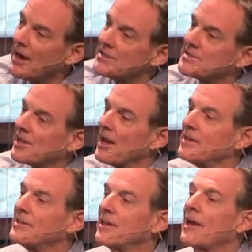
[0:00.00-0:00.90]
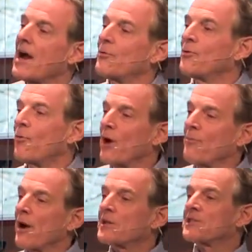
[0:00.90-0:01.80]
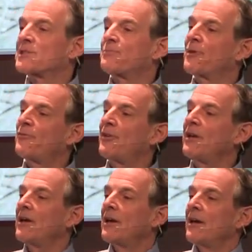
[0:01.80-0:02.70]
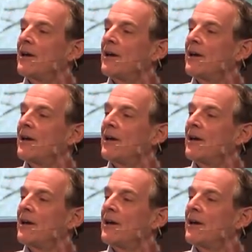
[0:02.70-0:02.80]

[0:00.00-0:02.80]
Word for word: I decided that I would wear my spiffy